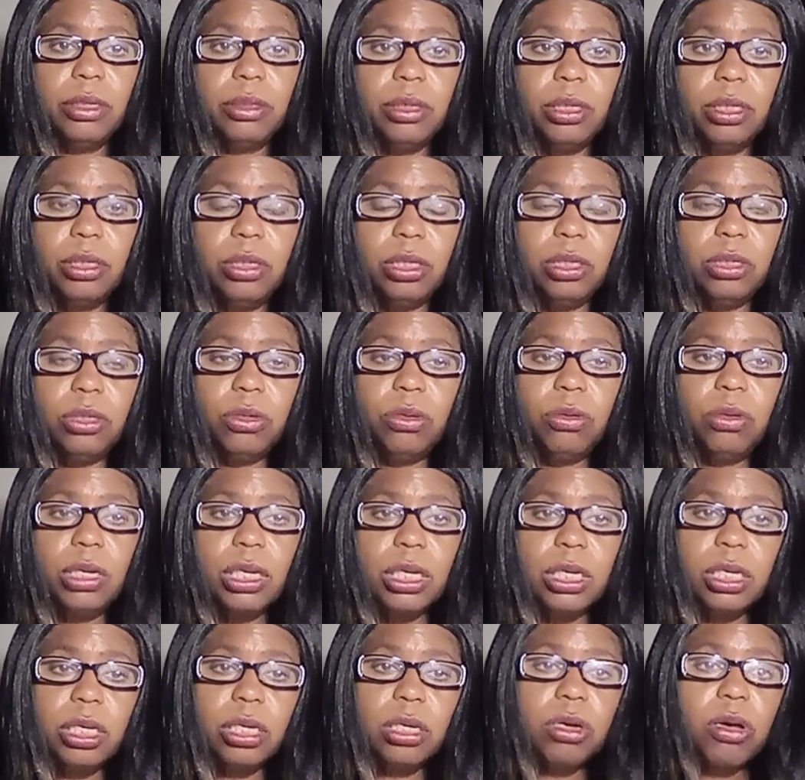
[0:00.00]
and
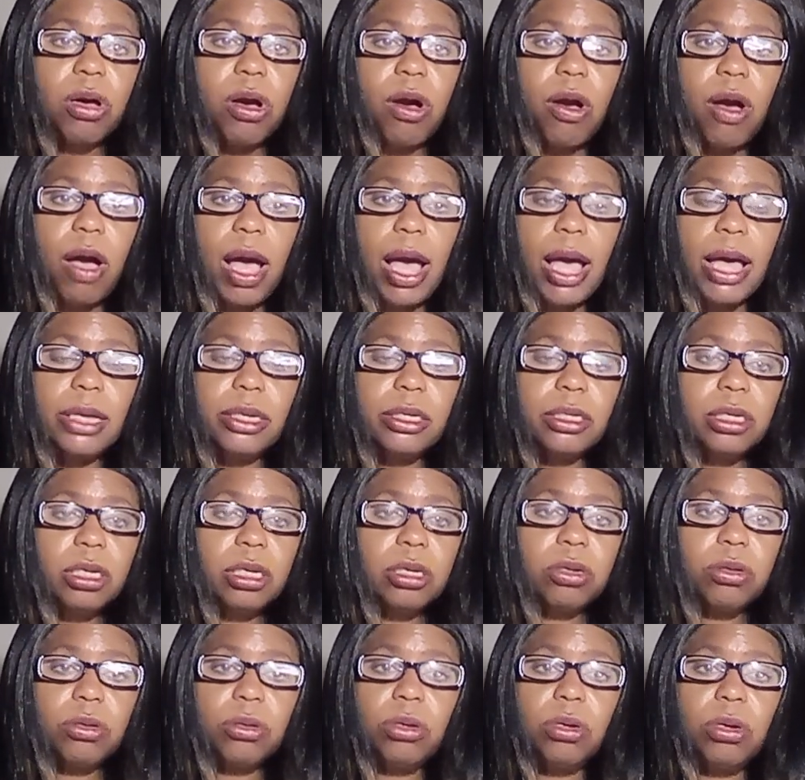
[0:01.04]
give God honor and
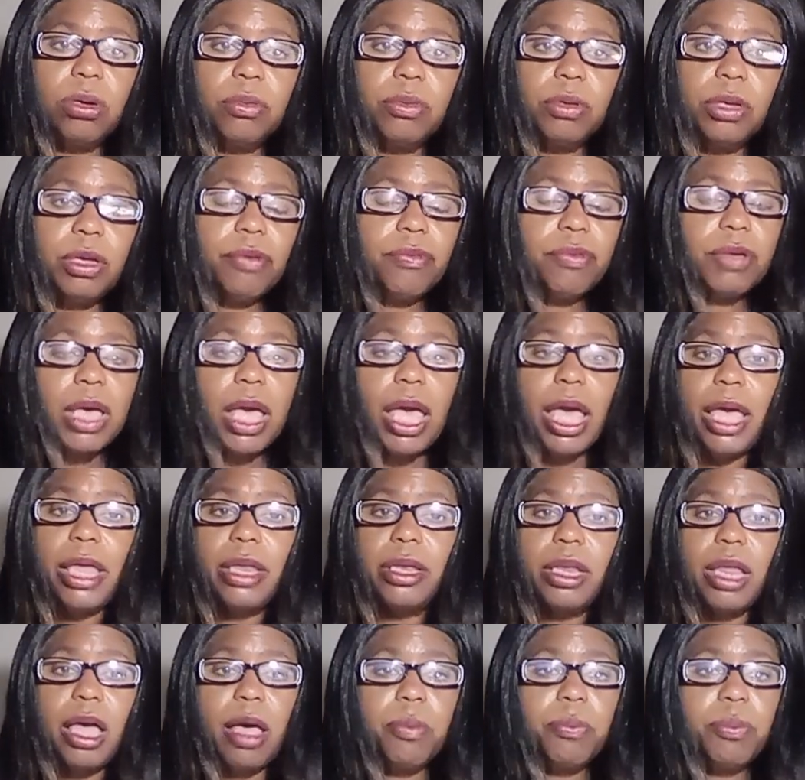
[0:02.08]
glory. If it had
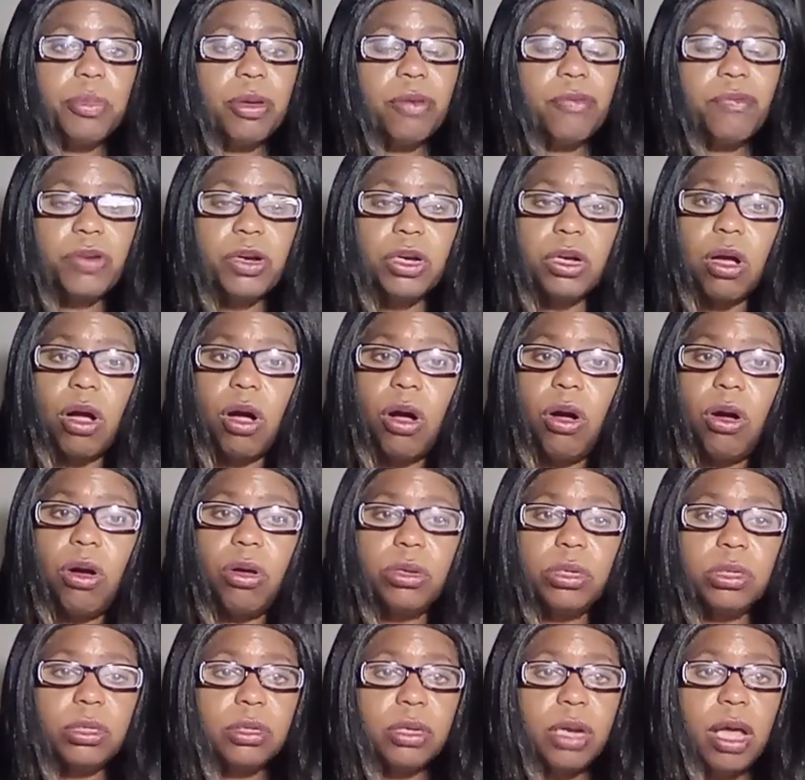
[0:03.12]
not been for God
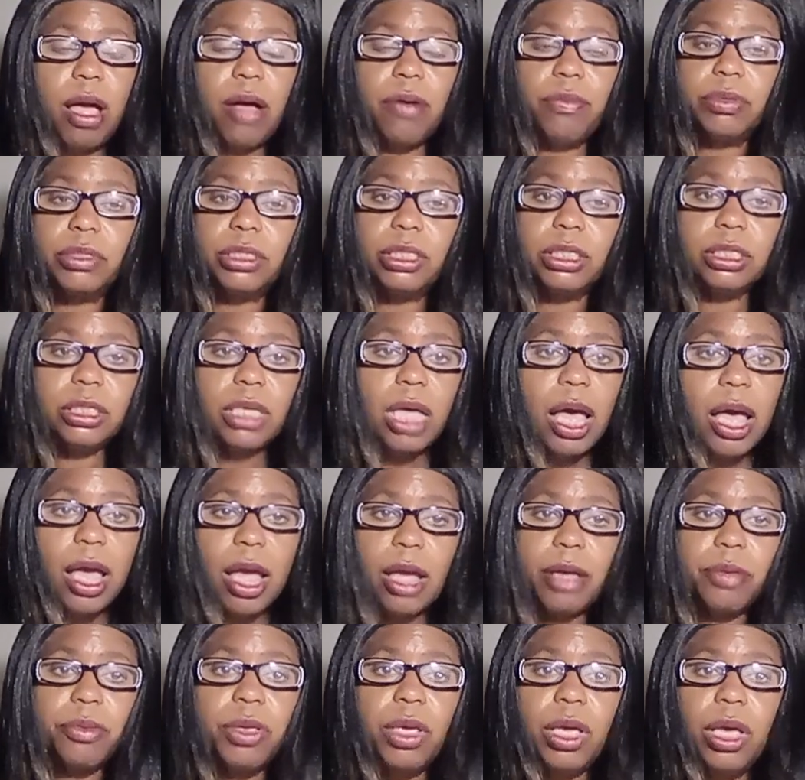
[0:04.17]
on our side,
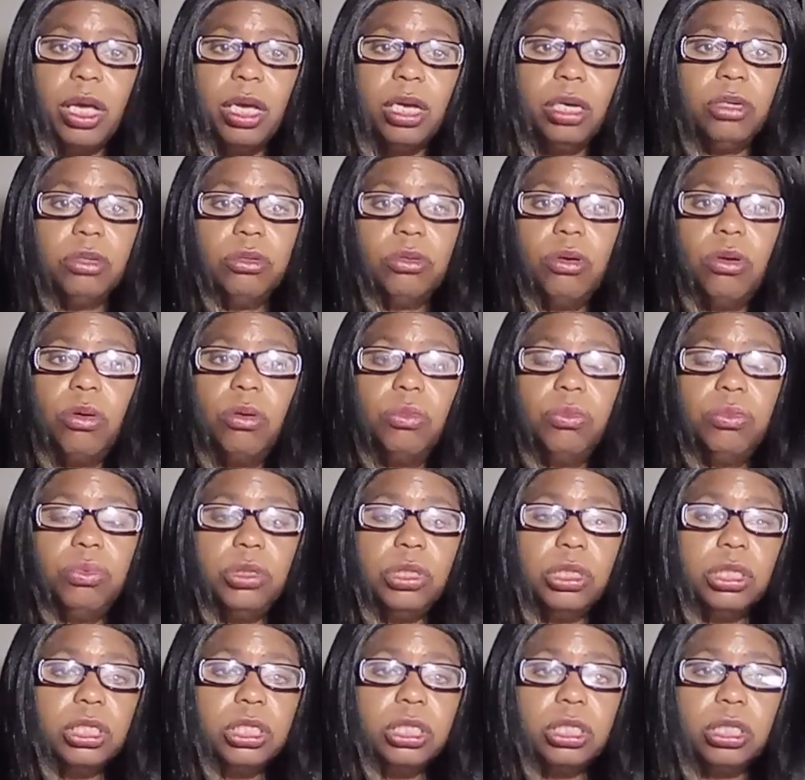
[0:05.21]
we'll
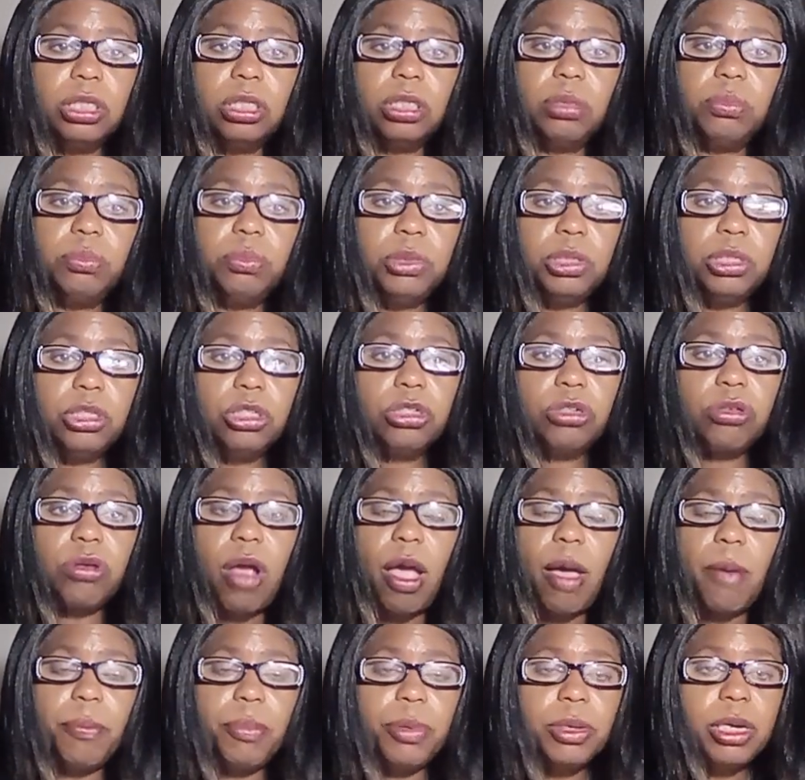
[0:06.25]
still be
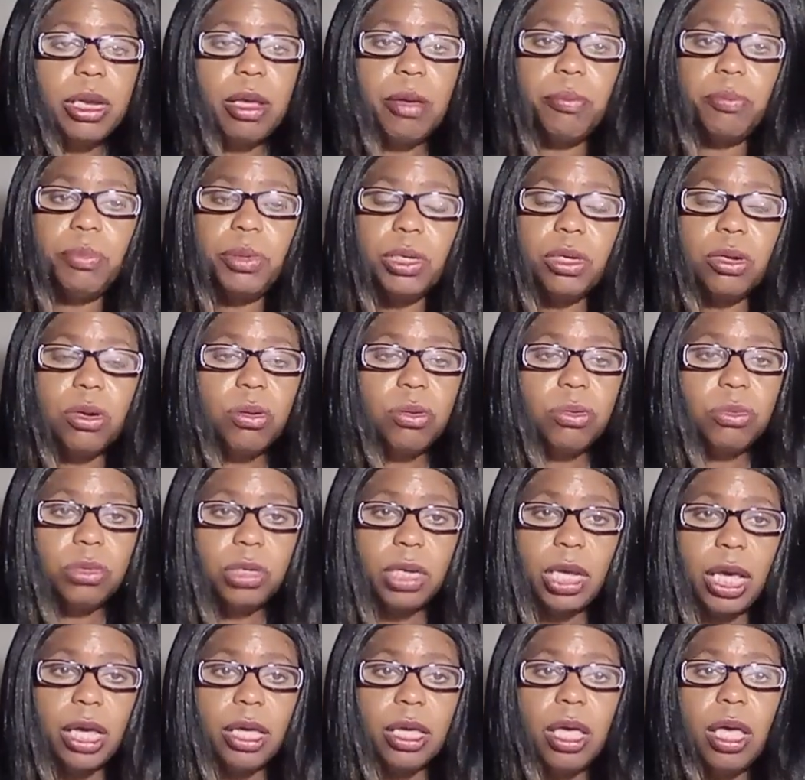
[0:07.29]
trapped in that big old
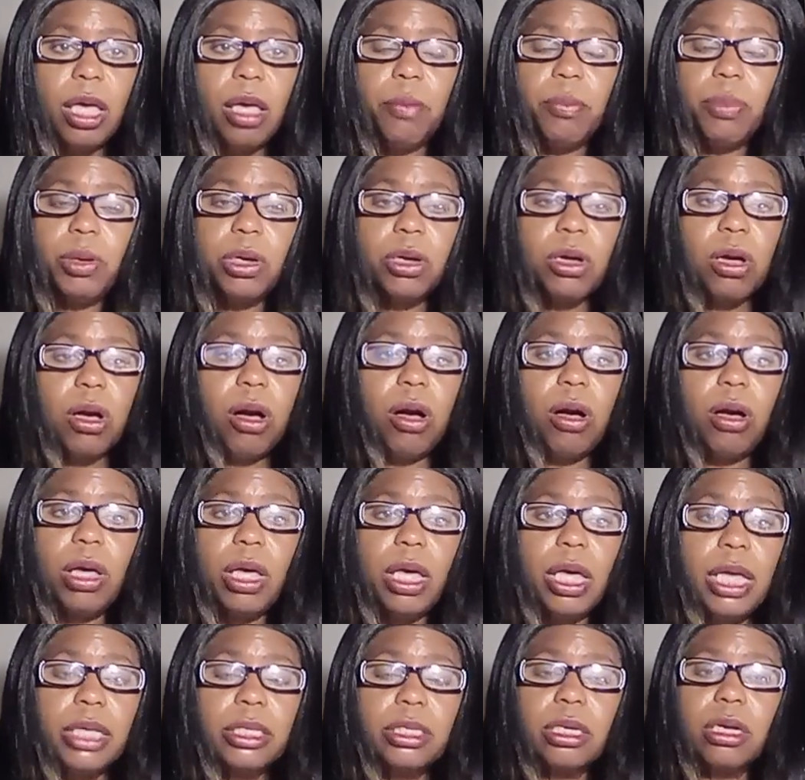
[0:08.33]
net. But God
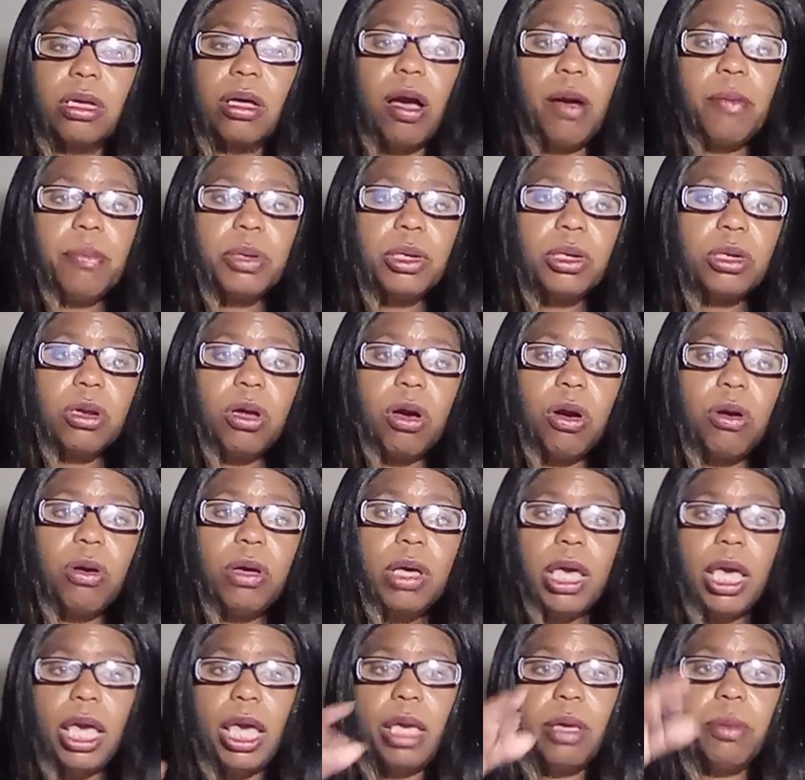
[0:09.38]
had to come along
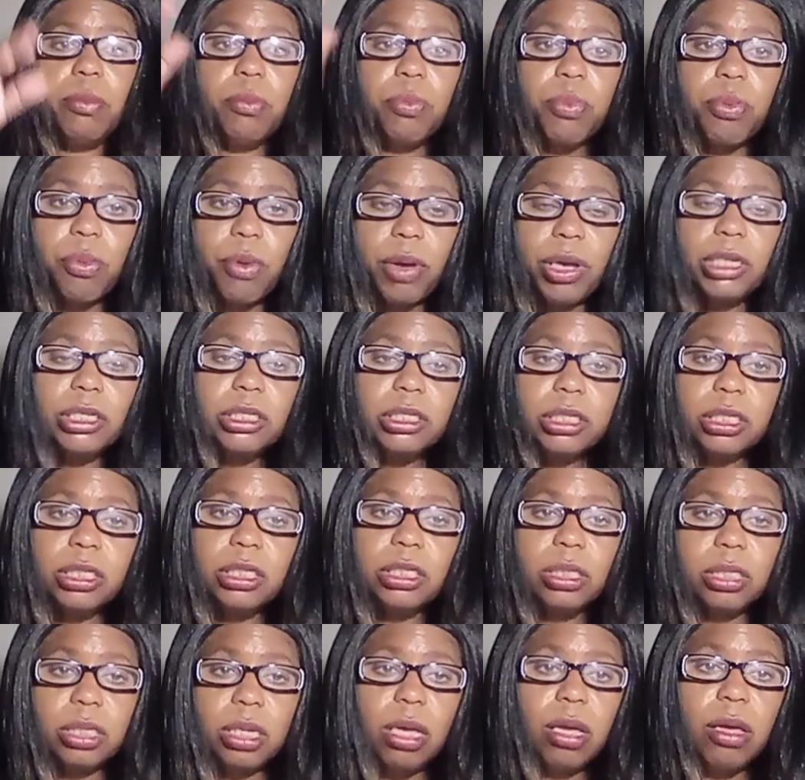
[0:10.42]
and break the
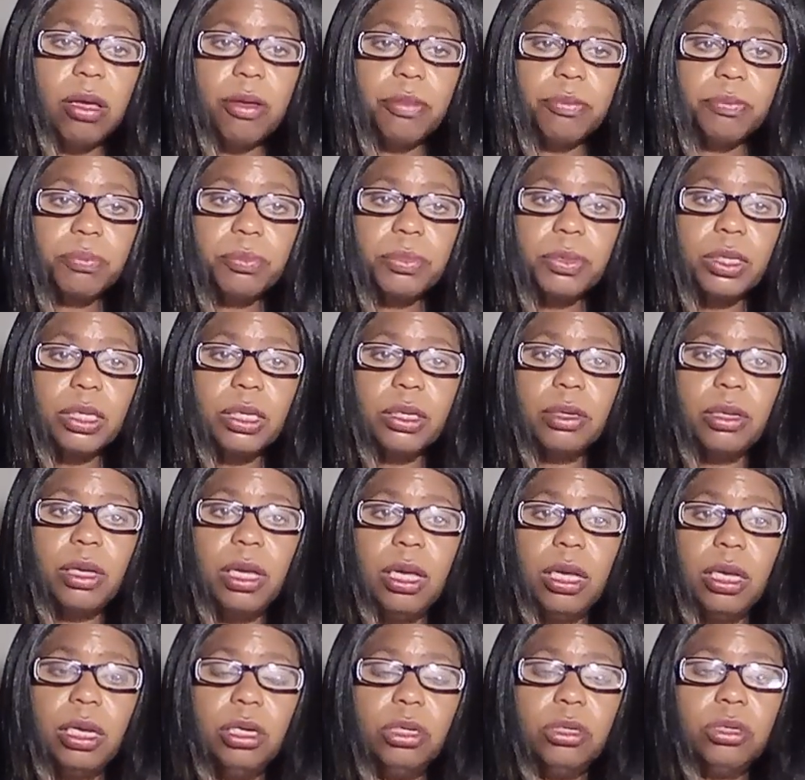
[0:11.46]
snare,
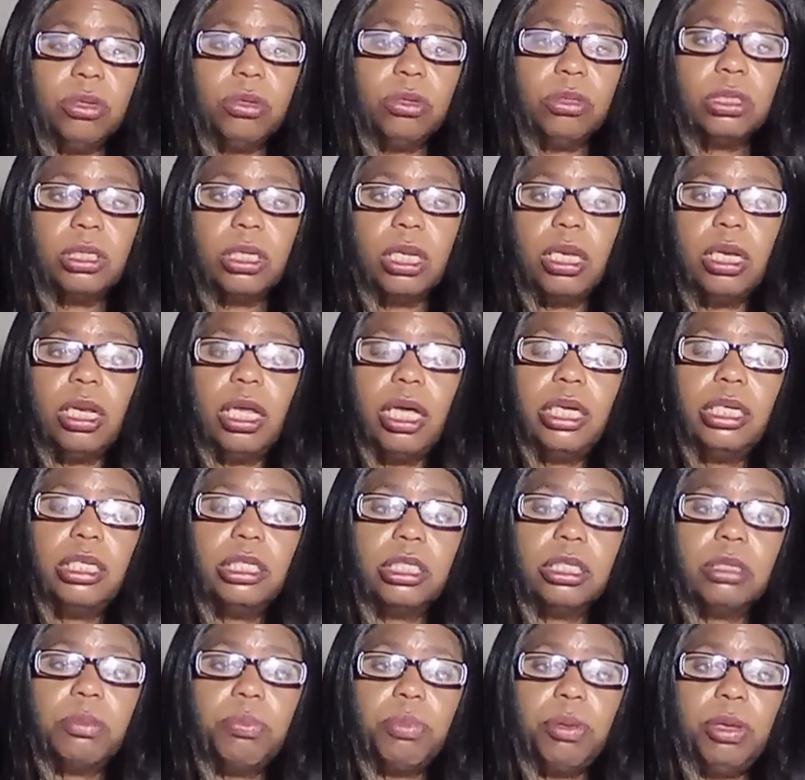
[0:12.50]
to let his
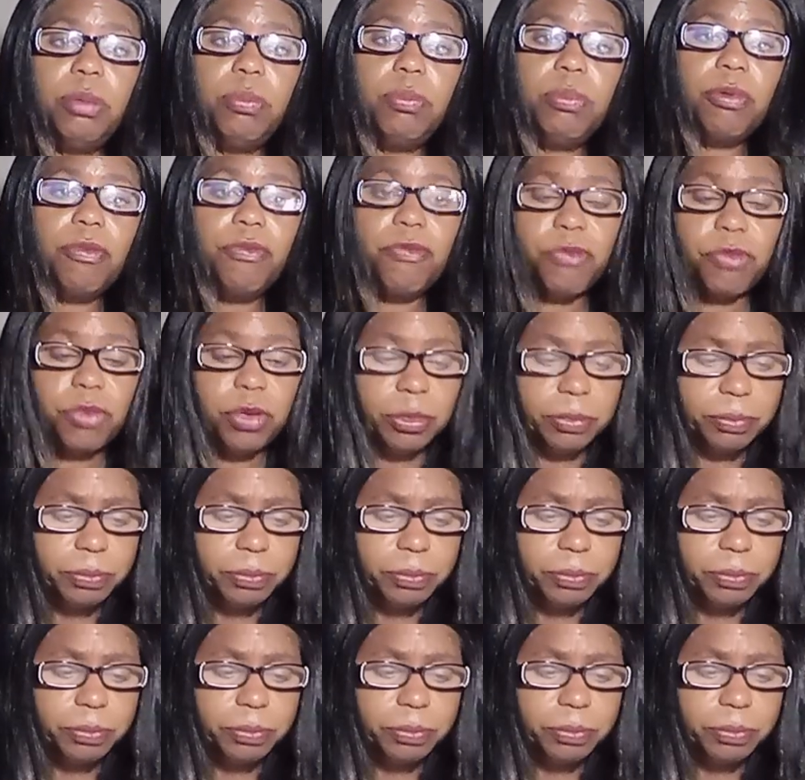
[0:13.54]
people free.